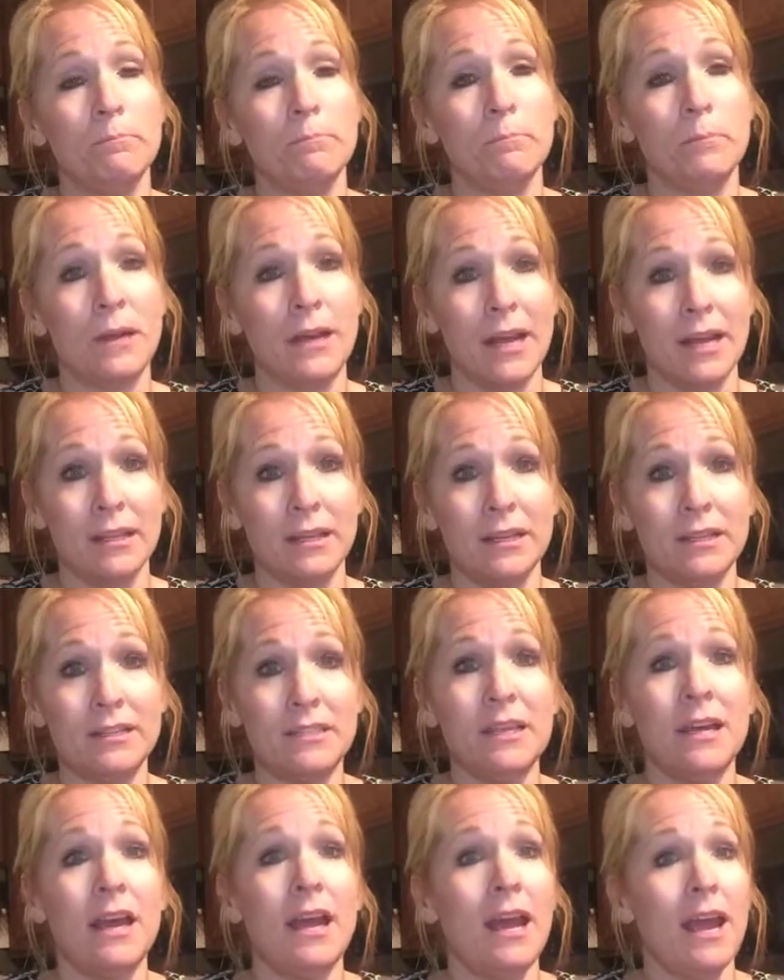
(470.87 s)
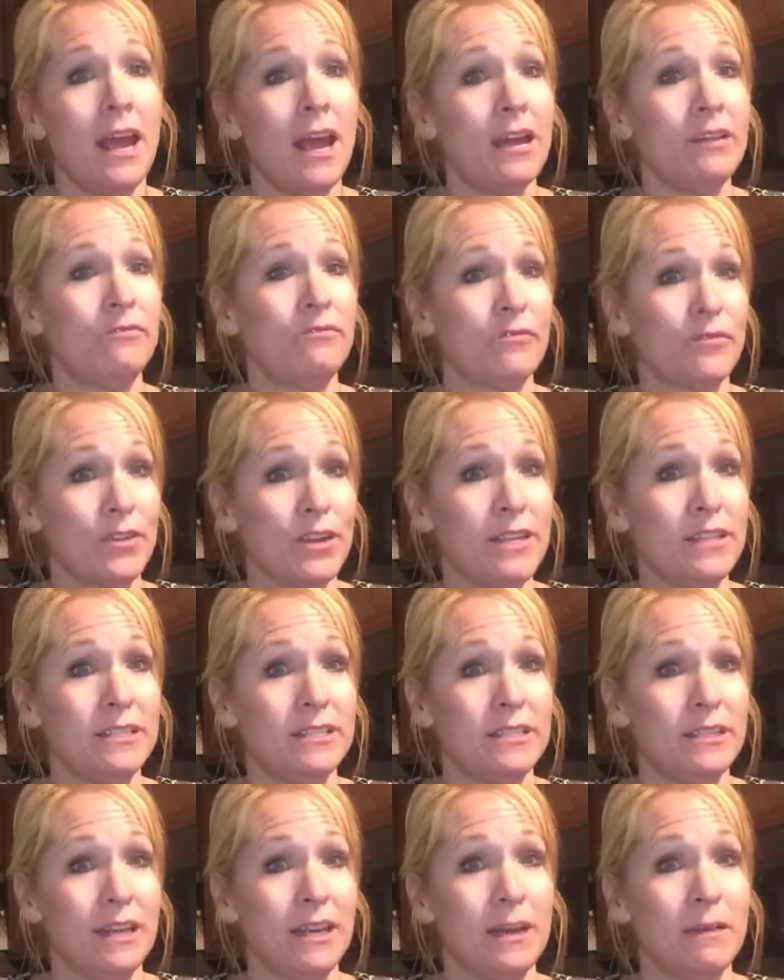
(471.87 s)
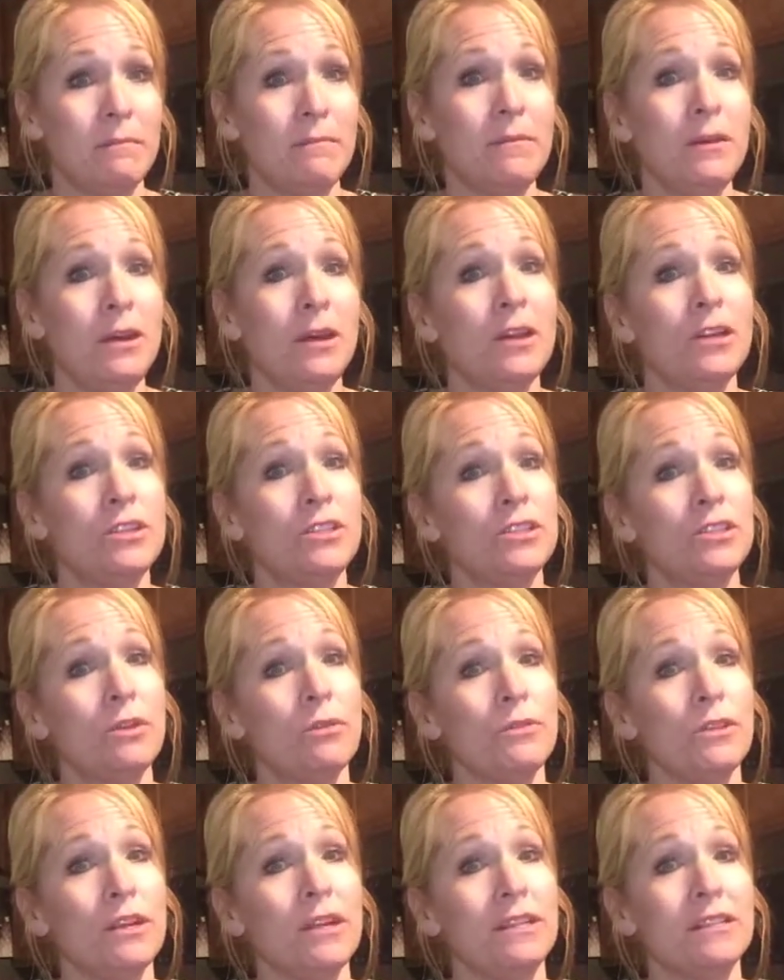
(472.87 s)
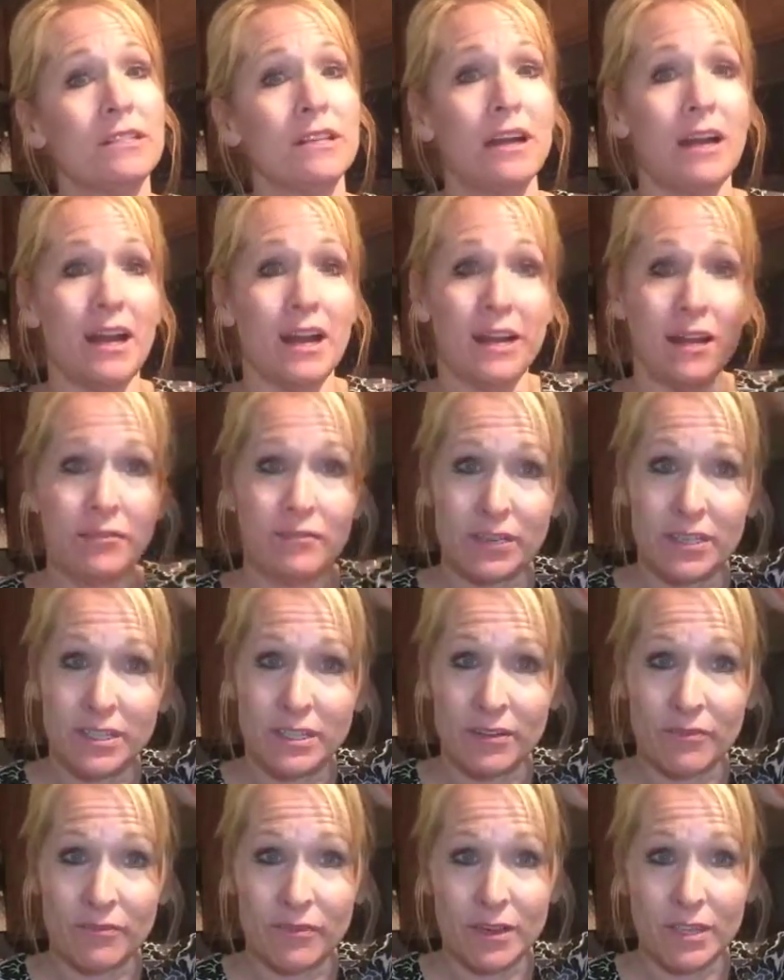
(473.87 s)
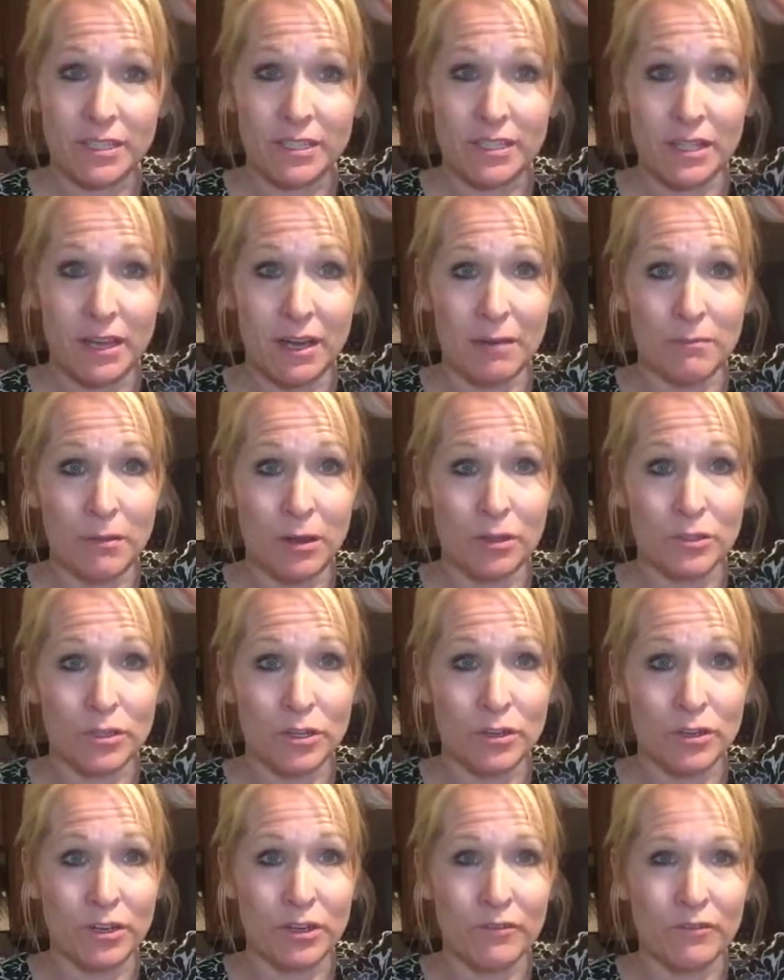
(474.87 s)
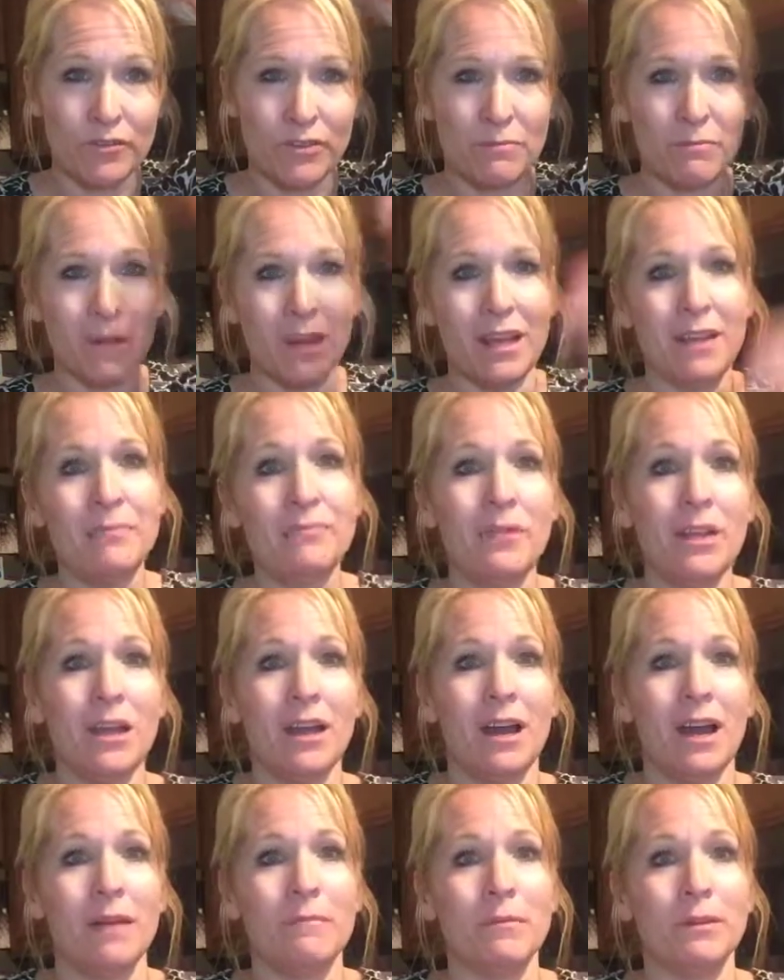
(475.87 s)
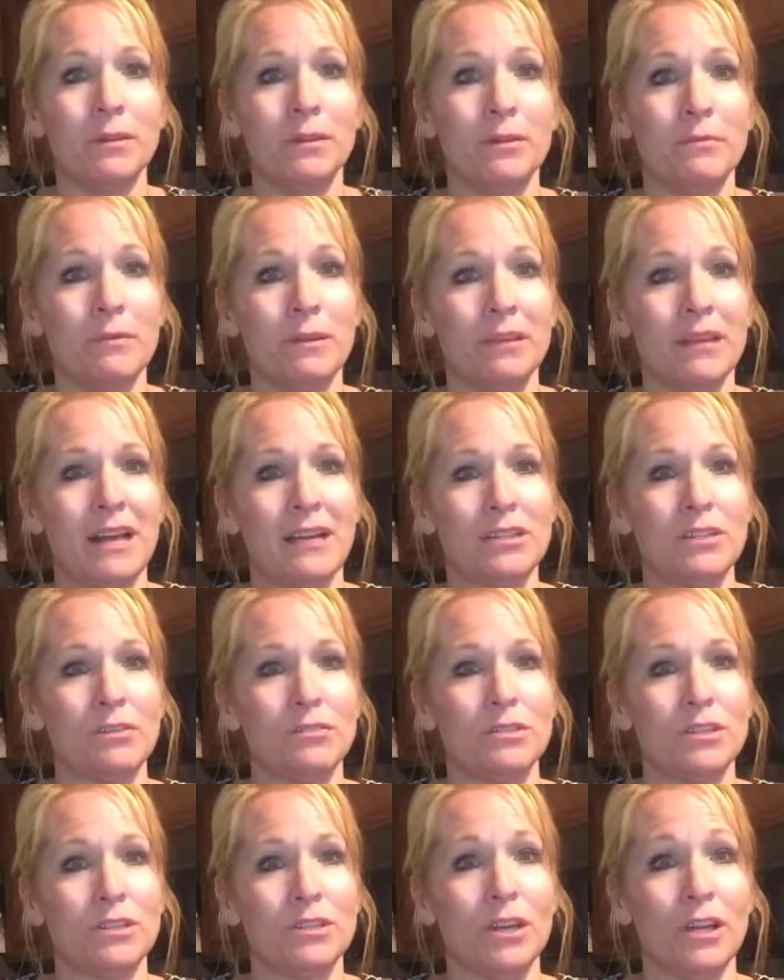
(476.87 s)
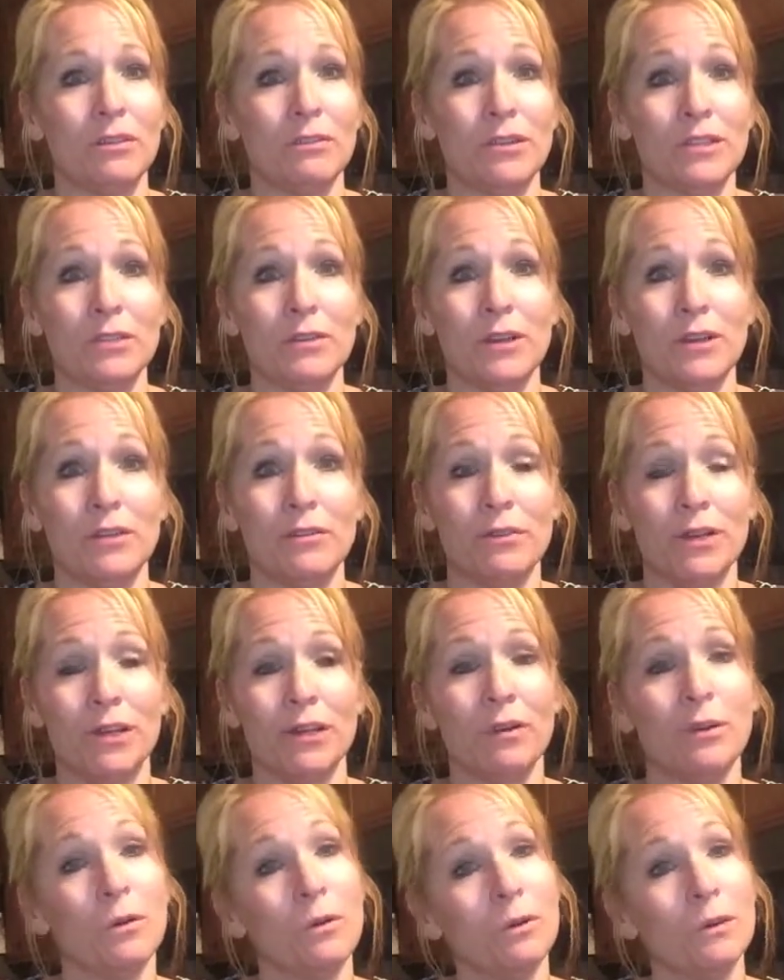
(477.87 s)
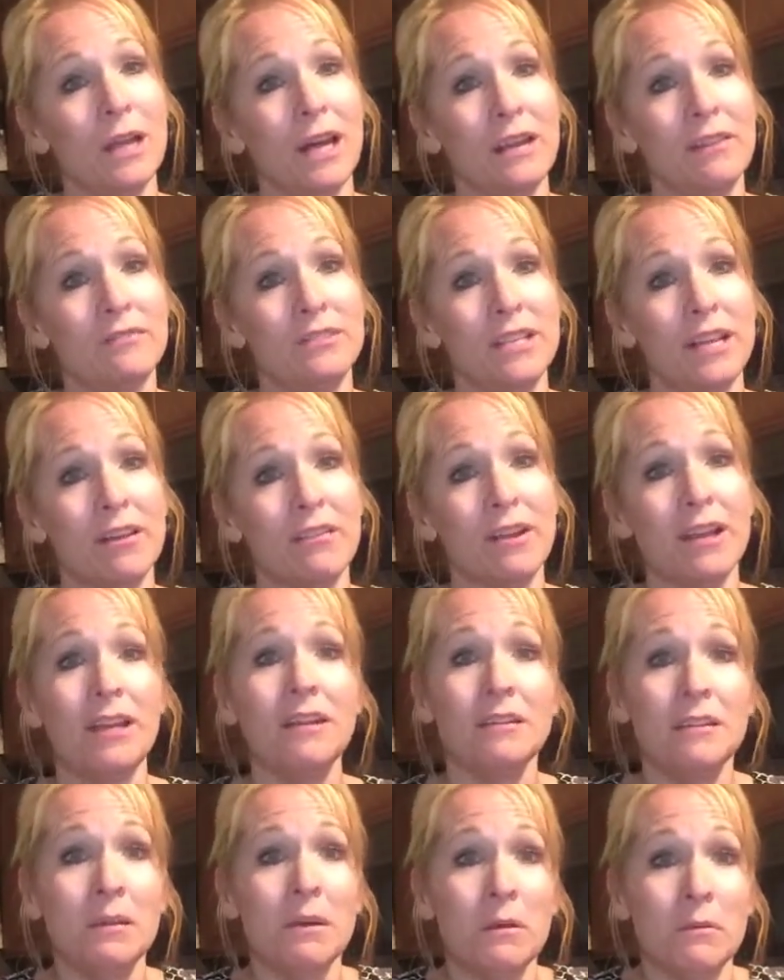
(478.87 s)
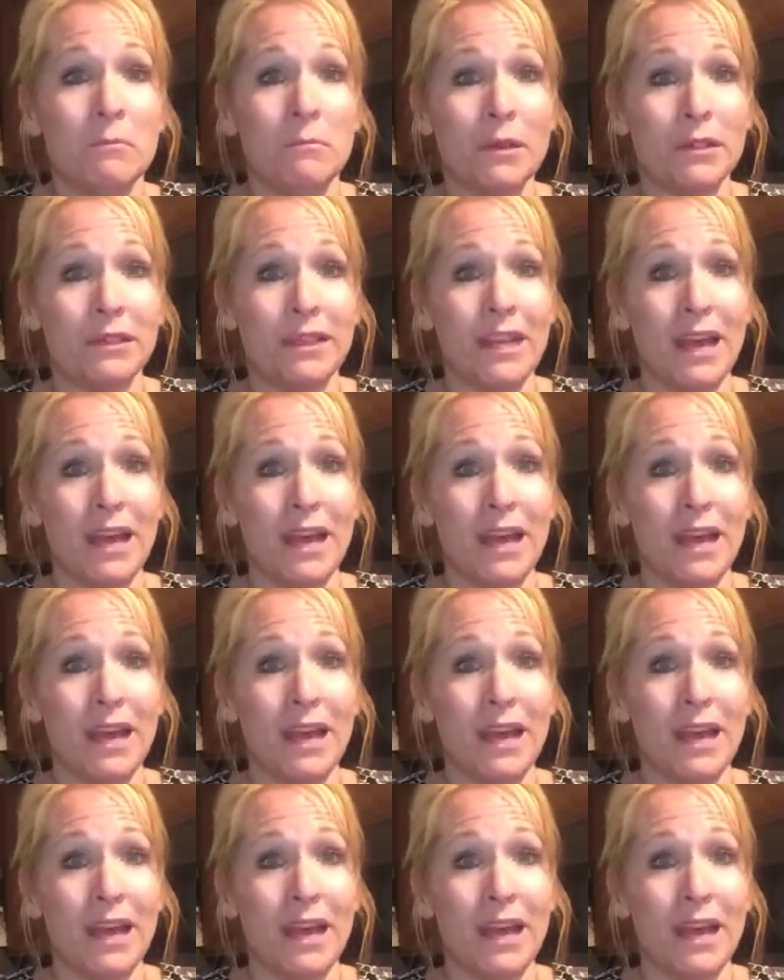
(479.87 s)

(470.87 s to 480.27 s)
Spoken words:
bananas and freeze them so that it's kind of a different alternative for me. I'm a little bit lactose intolerant, so I don't get a whole lot of dairy, but